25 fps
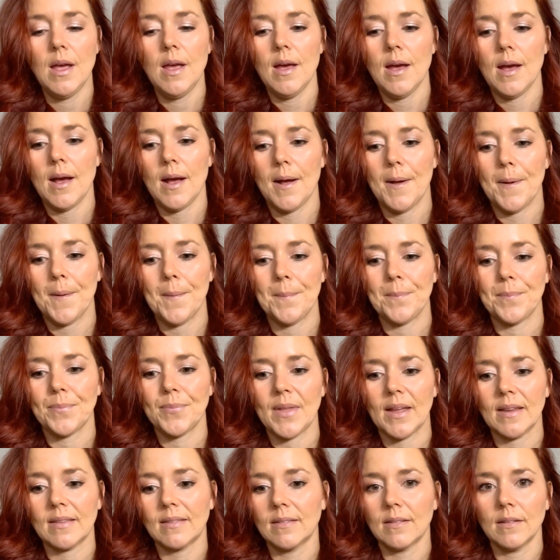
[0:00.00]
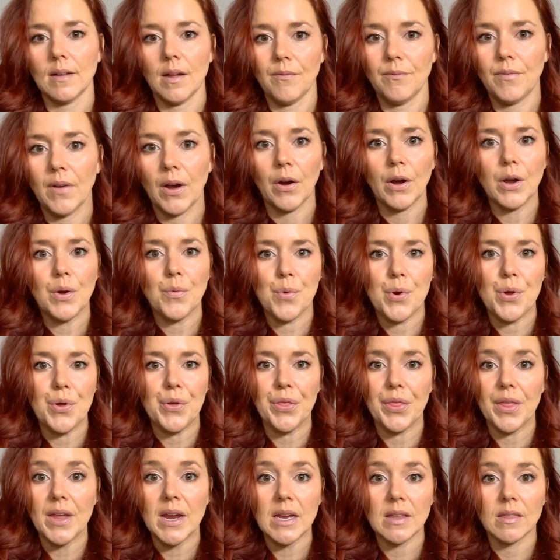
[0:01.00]
Um, that's a very real
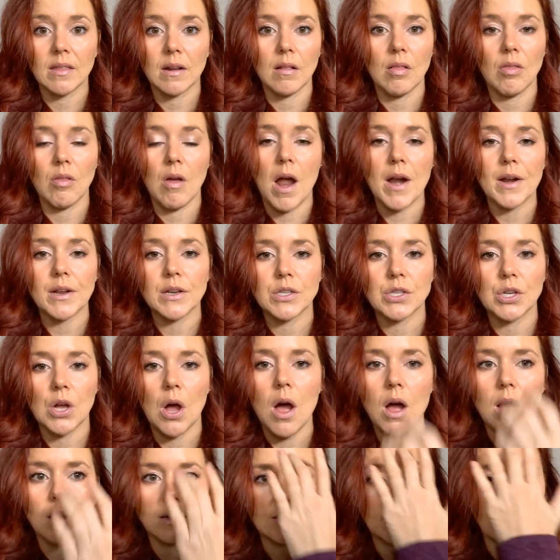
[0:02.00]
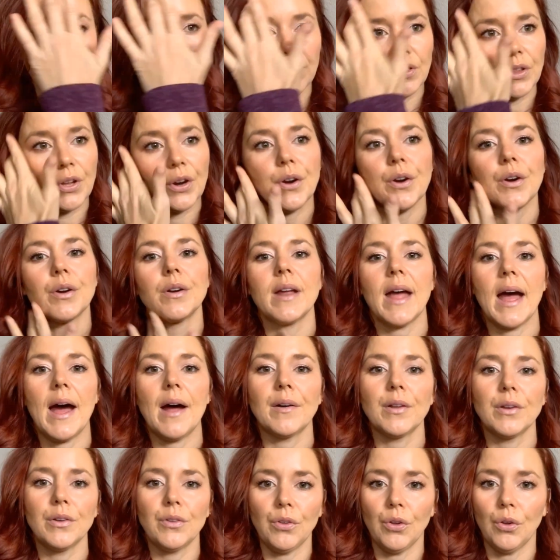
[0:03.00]
thing that a lot of dogs have learned how
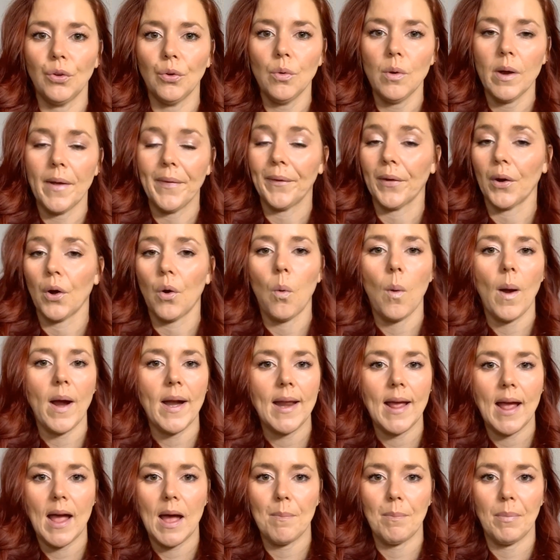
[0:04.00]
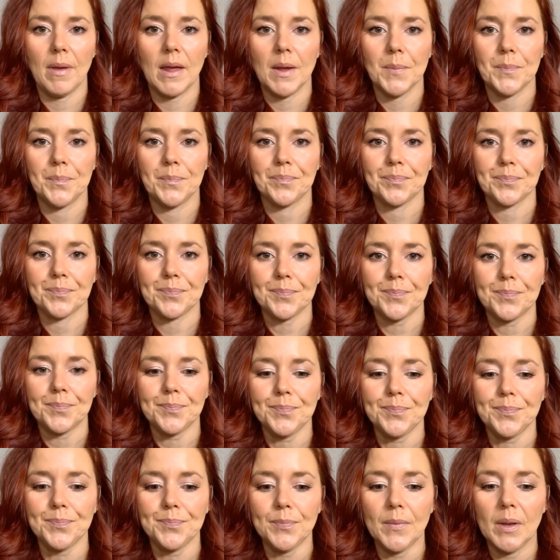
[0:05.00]
to do, and they're quite happy.
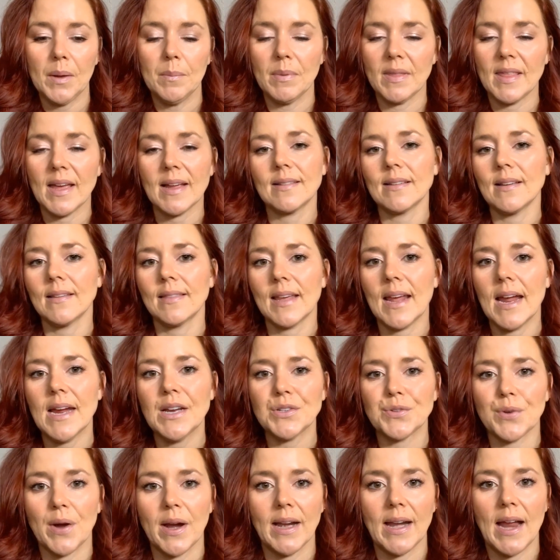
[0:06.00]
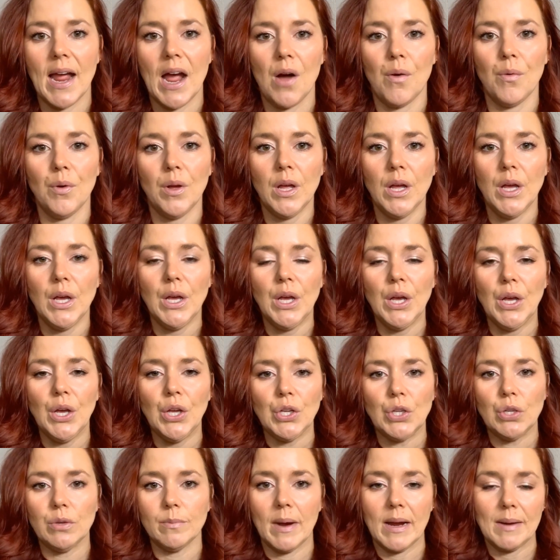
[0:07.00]
But that's not the case right now.
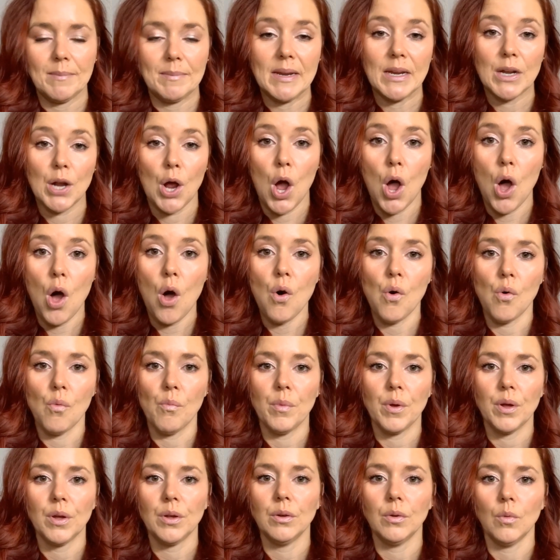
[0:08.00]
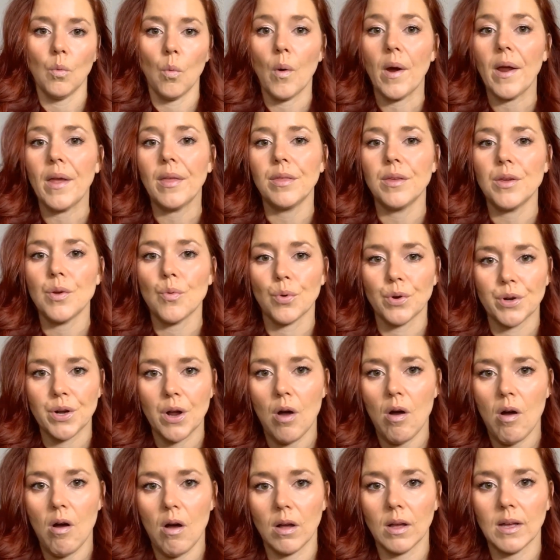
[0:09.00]
You might be at home with your
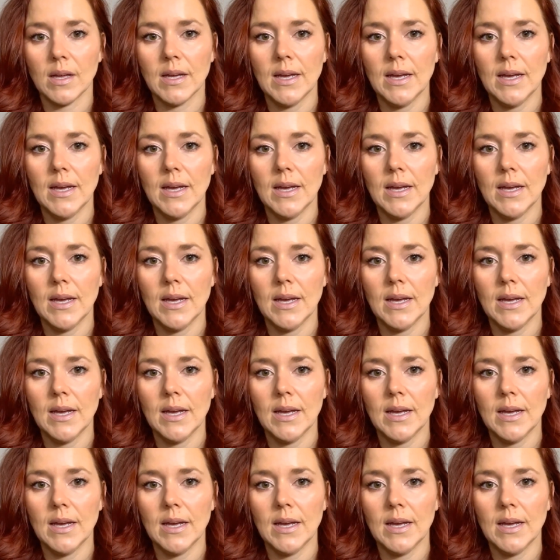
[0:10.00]
dog